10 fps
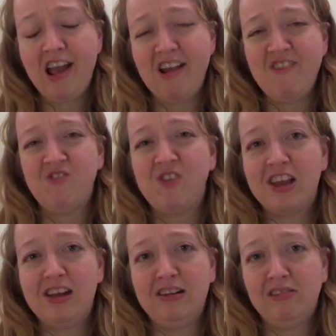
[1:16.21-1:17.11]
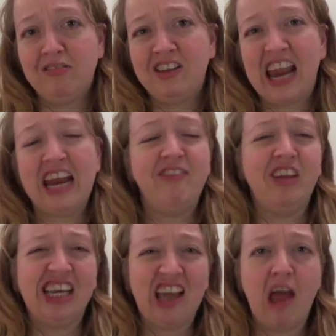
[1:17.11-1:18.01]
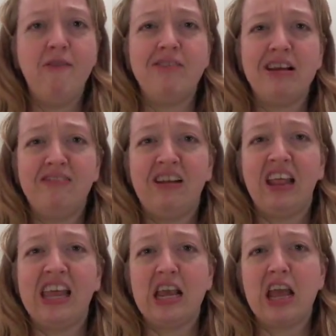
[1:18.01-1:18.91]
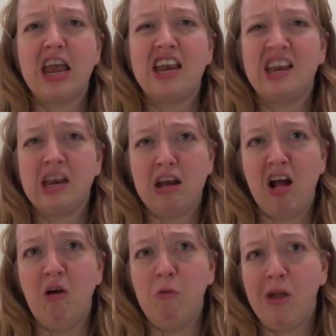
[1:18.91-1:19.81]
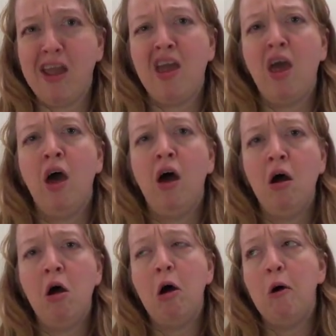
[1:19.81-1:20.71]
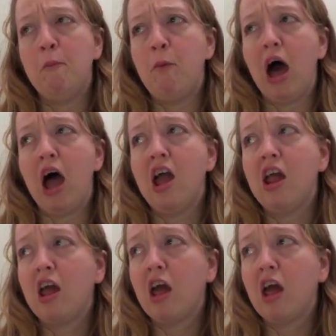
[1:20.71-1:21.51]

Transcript: If you take the time to really get to know me, but